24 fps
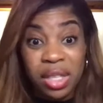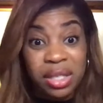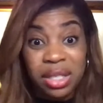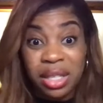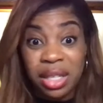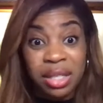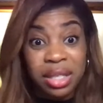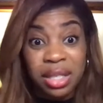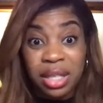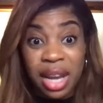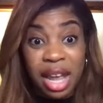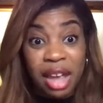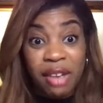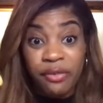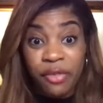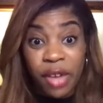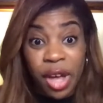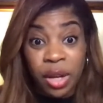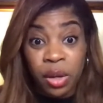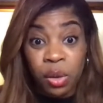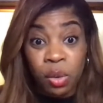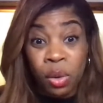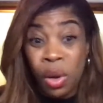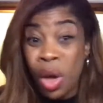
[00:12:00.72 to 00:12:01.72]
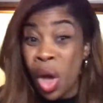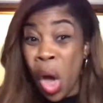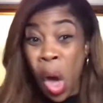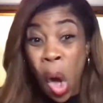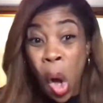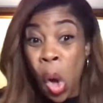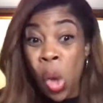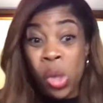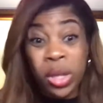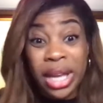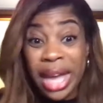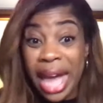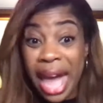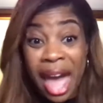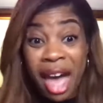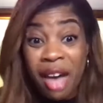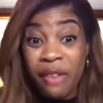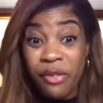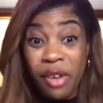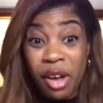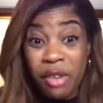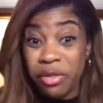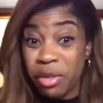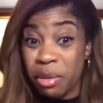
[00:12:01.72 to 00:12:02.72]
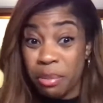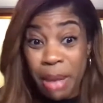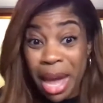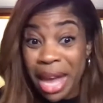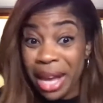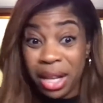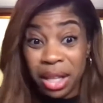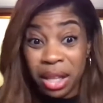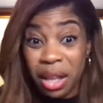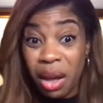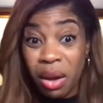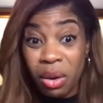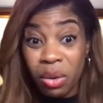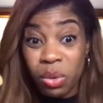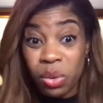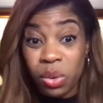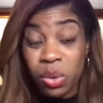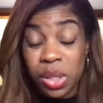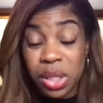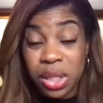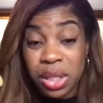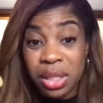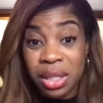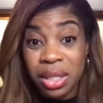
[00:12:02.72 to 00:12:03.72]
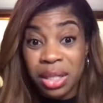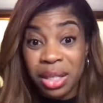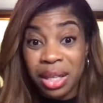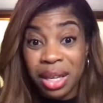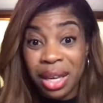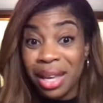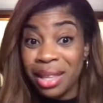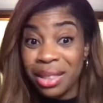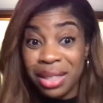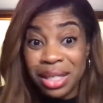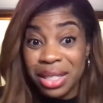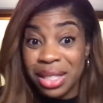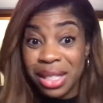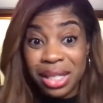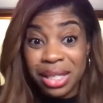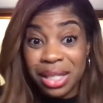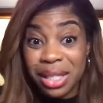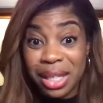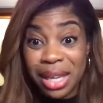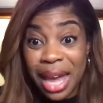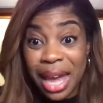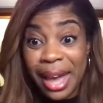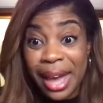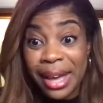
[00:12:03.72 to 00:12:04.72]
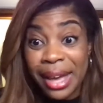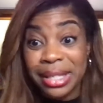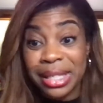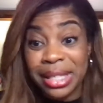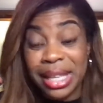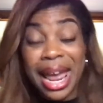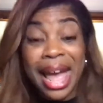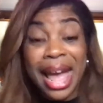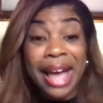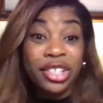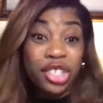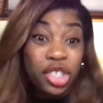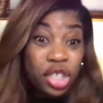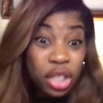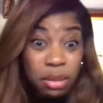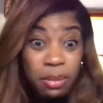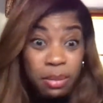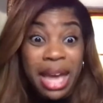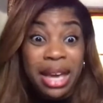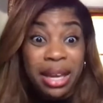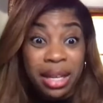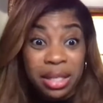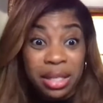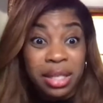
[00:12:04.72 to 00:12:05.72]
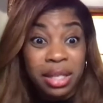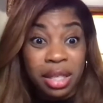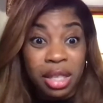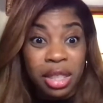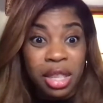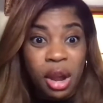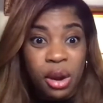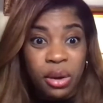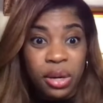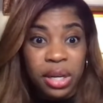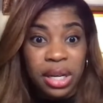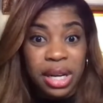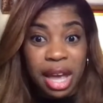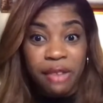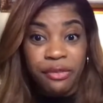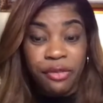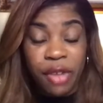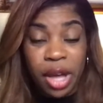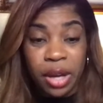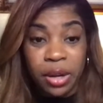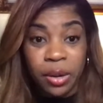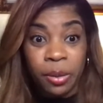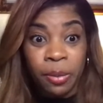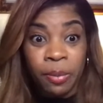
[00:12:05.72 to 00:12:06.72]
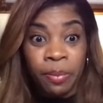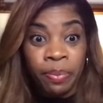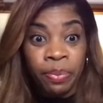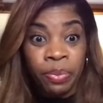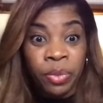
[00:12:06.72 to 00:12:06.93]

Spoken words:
60-day funnel, only half of them may close in the 60 days and actually make it to the 30-day funnel.